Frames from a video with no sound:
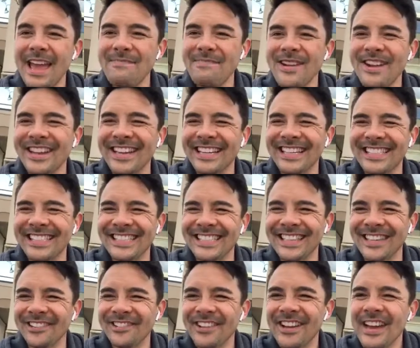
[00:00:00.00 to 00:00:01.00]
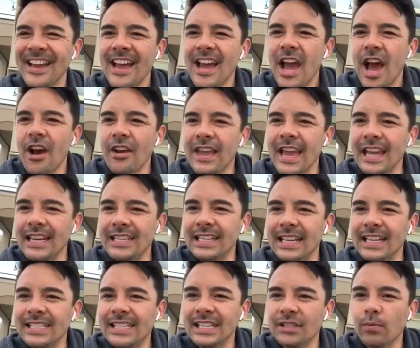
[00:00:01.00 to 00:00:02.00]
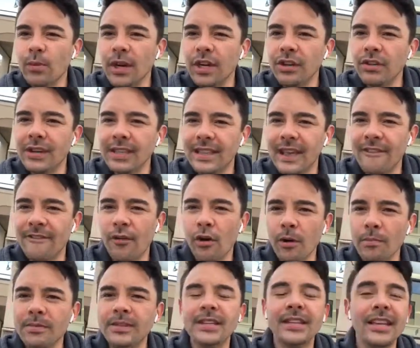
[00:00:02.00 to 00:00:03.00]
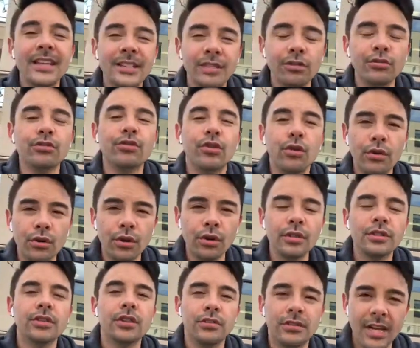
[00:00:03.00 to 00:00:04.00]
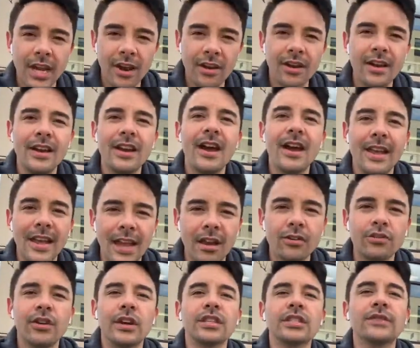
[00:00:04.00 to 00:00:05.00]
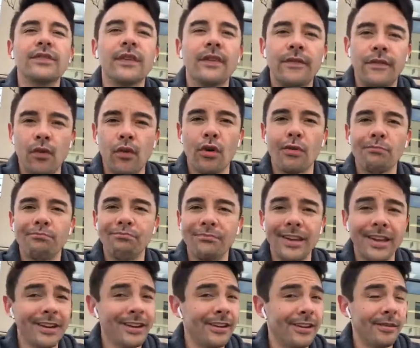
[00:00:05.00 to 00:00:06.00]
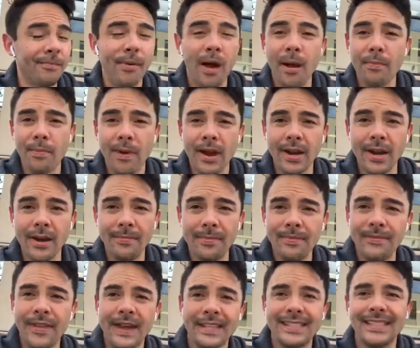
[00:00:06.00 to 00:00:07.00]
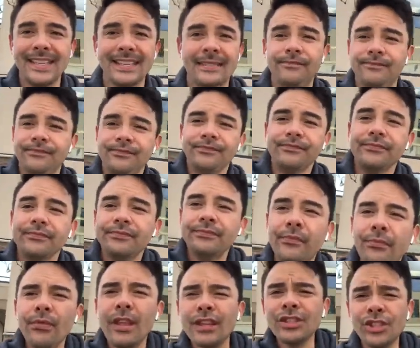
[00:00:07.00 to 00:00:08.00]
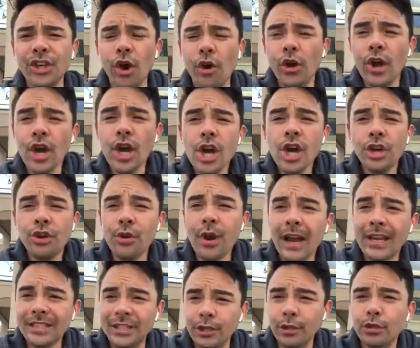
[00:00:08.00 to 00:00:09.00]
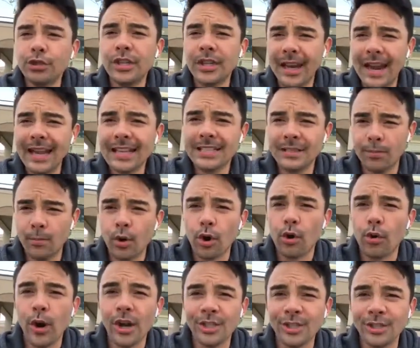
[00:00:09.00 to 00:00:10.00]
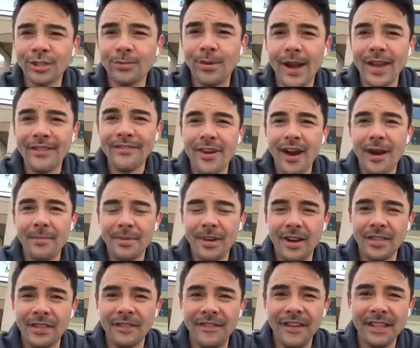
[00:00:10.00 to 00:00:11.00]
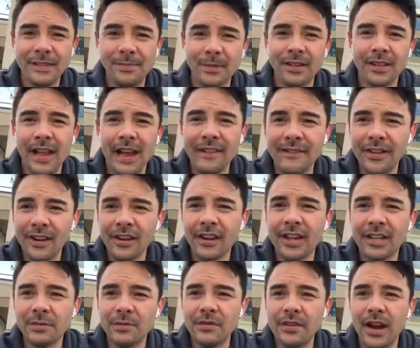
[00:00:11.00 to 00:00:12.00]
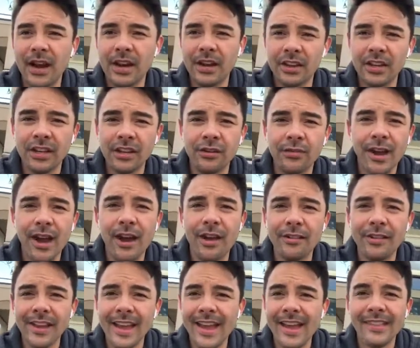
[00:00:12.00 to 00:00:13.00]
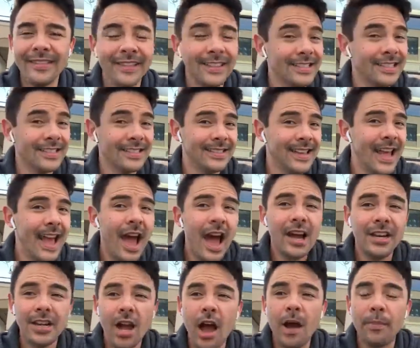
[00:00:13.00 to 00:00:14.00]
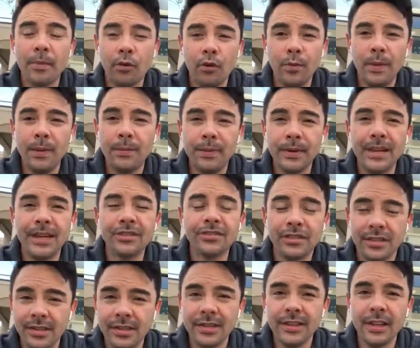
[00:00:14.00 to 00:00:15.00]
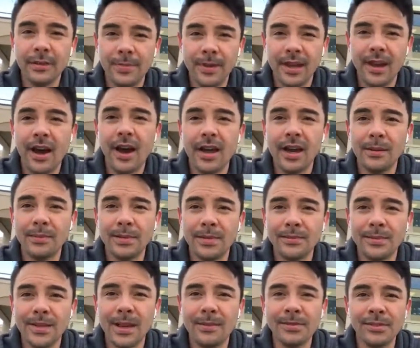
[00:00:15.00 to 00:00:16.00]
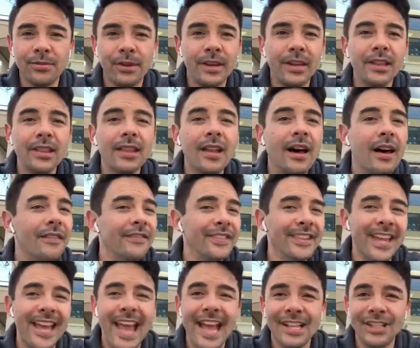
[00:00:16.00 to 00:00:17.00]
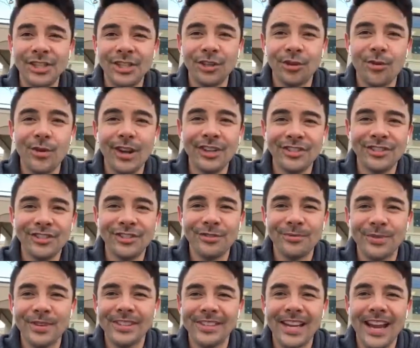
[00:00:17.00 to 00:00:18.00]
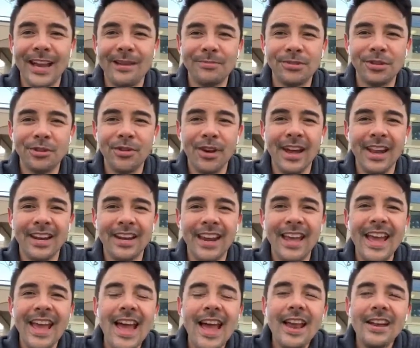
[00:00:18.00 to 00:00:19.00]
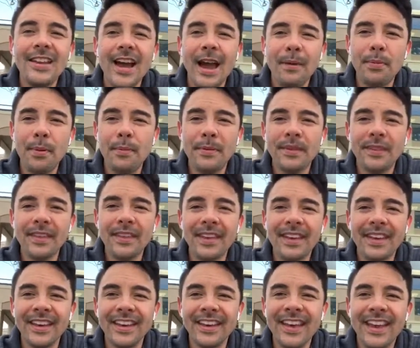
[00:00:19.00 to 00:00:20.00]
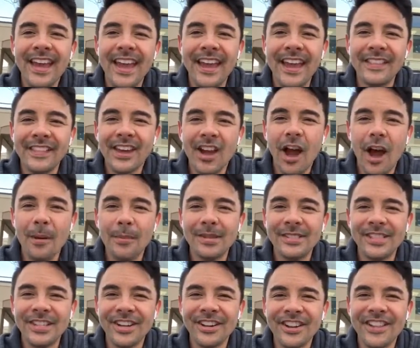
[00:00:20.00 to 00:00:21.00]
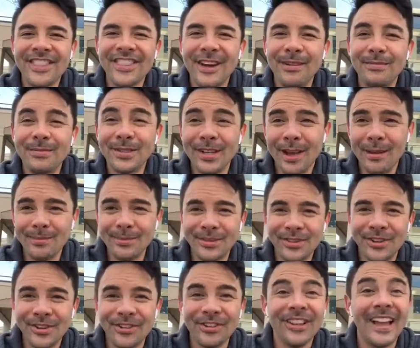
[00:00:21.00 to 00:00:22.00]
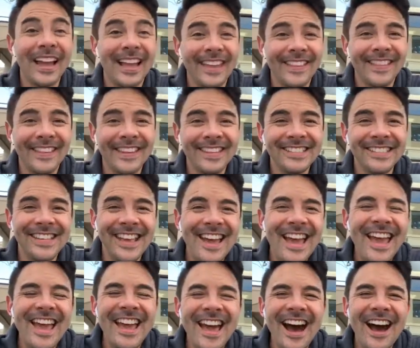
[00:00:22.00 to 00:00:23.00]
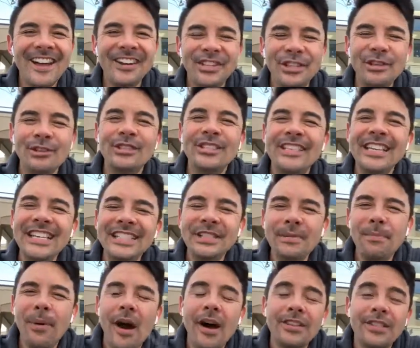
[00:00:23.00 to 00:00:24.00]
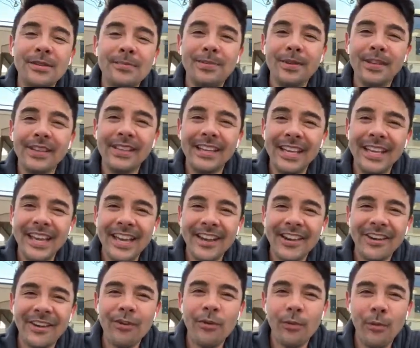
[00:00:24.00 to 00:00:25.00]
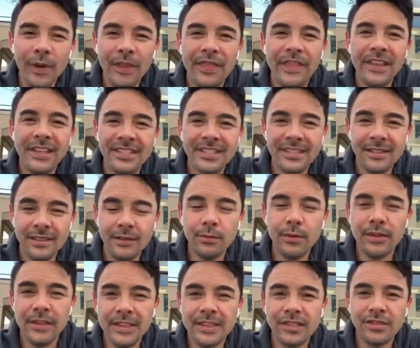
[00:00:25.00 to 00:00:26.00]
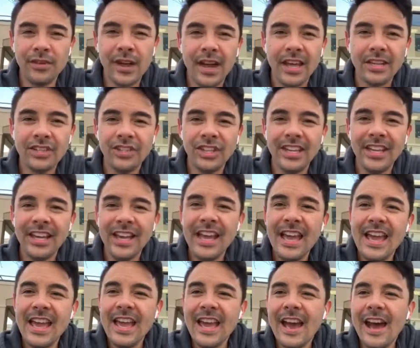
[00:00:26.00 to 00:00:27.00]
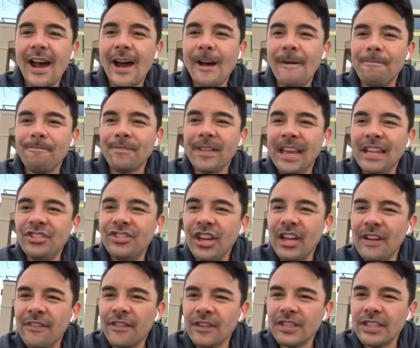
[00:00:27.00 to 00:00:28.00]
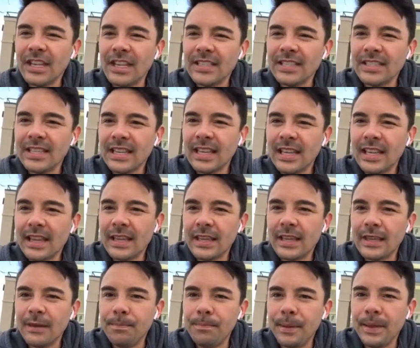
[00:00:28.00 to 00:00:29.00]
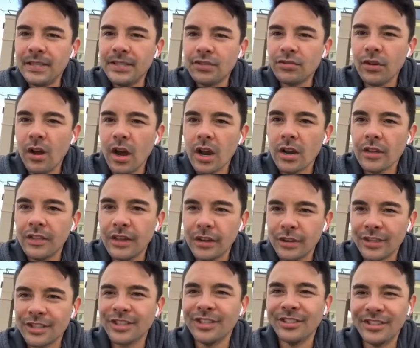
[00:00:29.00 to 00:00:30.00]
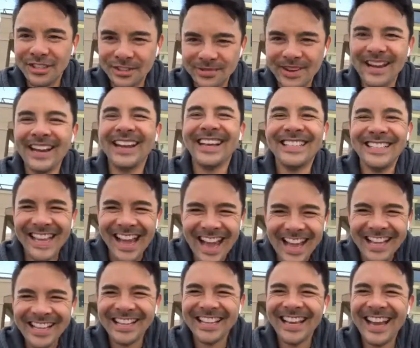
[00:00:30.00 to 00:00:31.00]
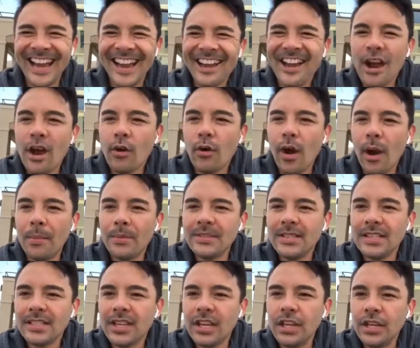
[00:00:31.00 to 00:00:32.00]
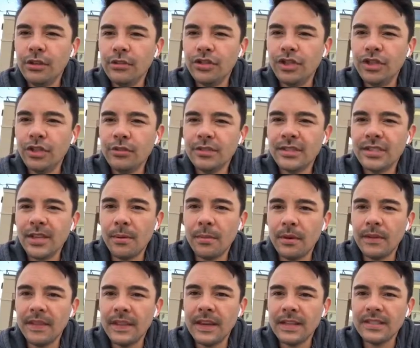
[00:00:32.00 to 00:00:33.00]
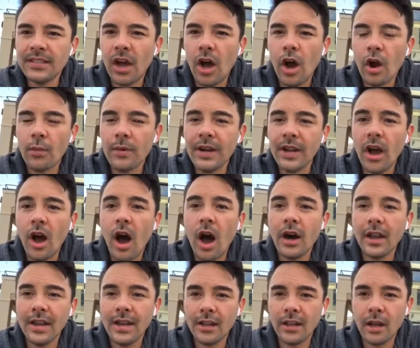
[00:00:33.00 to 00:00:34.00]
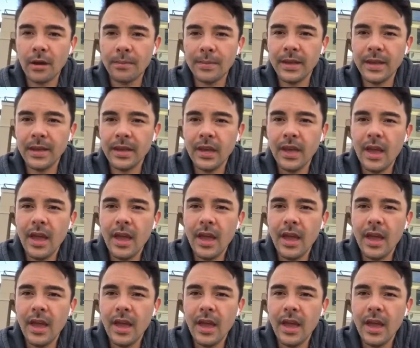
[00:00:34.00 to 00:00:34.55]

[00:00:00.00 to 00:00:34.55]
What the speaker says: Mary, good to see you. Okay, Denise says, where do you get that form? Denise, you Google Doterra account transfer form, and it'll pop right up. That's it. So, you guys, you should ask more questions while you've got me on the Facebook Live here, because we've got a good crowd, and this is a topic where people get just a little bit caught up sometimes. So I'd love to answer your questions in real time. So go ahead and type them in the comments here. Thumbs up, so you're liking this. Do you see some possibility here with this strategy? Okay, Jennifer says, be stronger than your excuses, right? Exactly, yeah. Robin says, could you choose someone that is already on LRP?